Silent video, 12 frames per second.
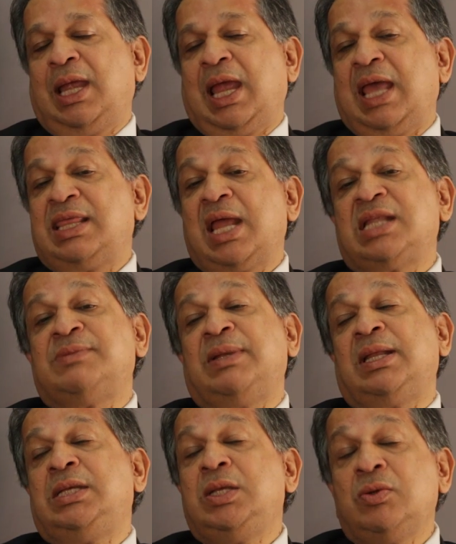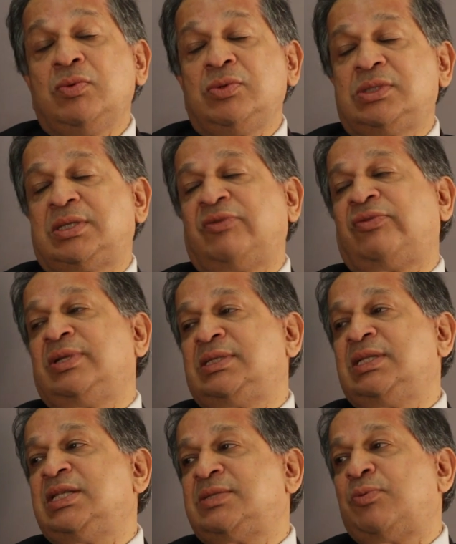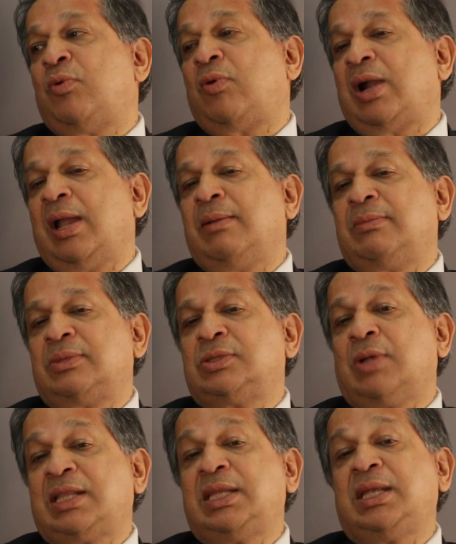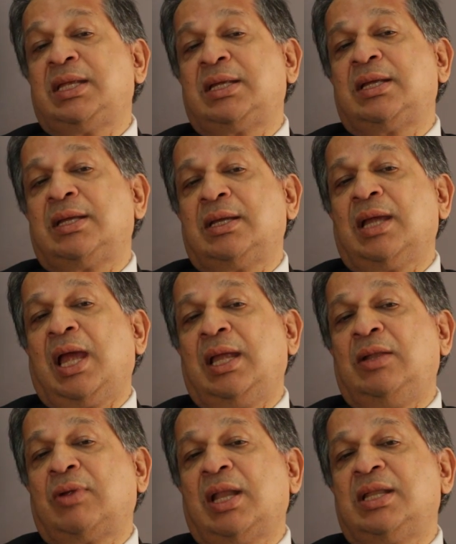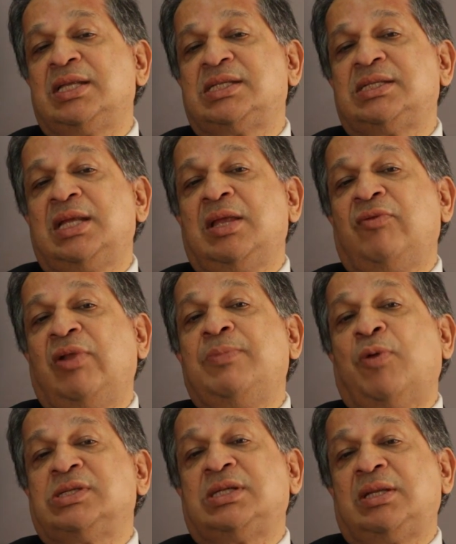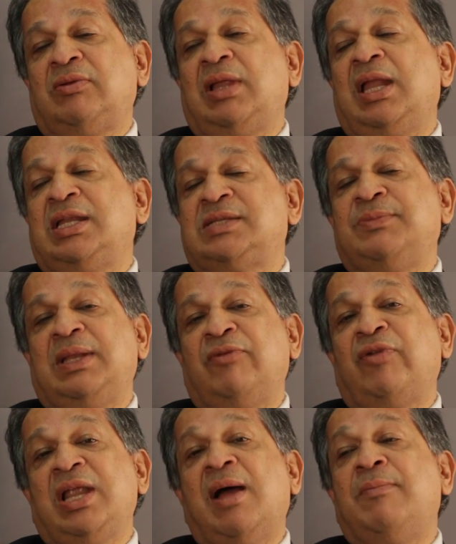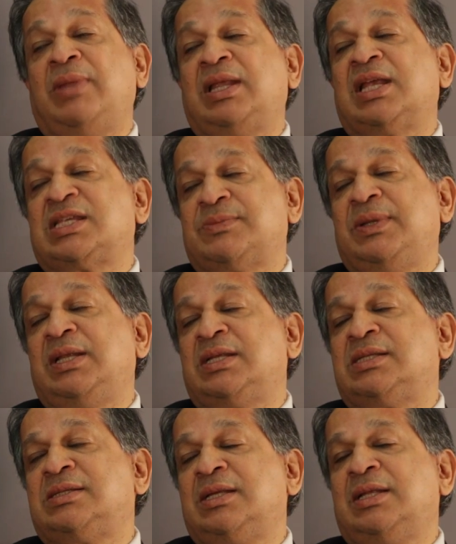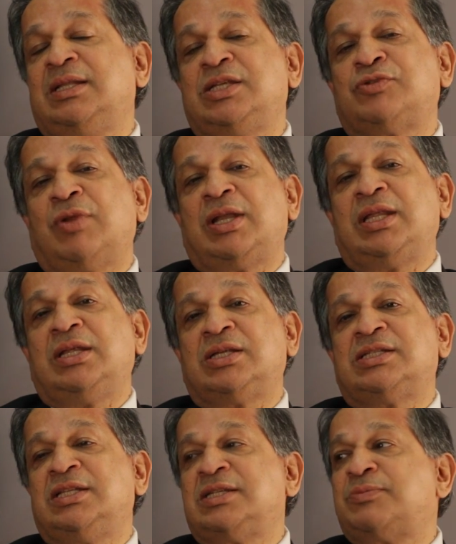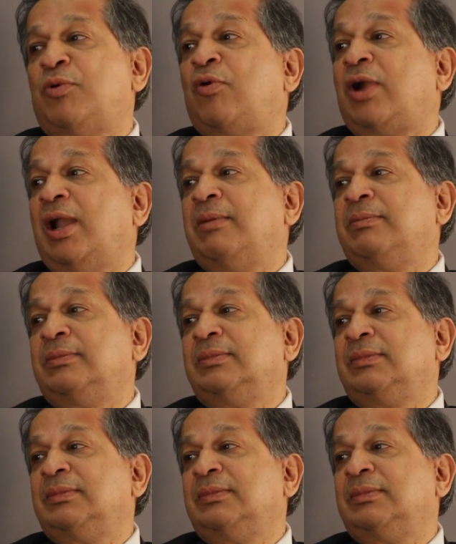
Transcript: And that has made a huge difference in this program. So I think I look at this very positively, and it's been a very humbling experience, these 20 years in this program.